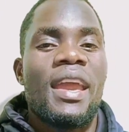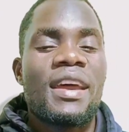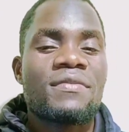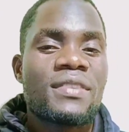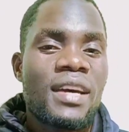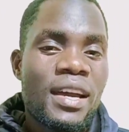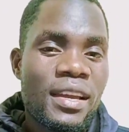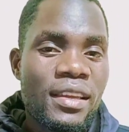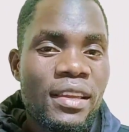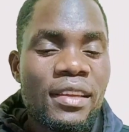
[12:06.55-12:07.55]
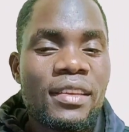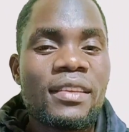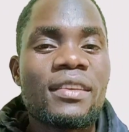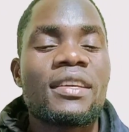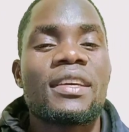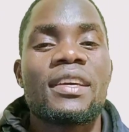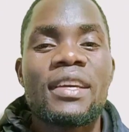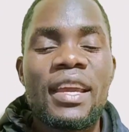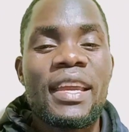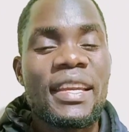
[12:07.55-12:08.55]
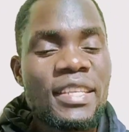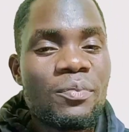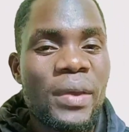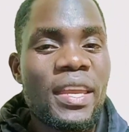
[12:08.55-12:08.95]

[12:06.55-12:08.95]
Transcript: And after getting